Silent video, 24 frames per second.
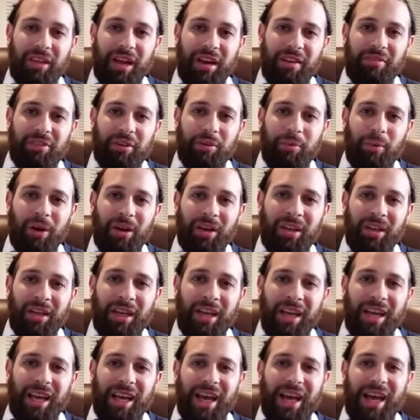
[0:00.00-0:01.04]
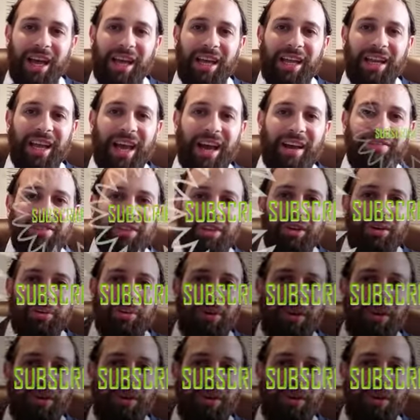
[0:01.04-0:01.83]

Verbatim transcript: to everyone, and have a good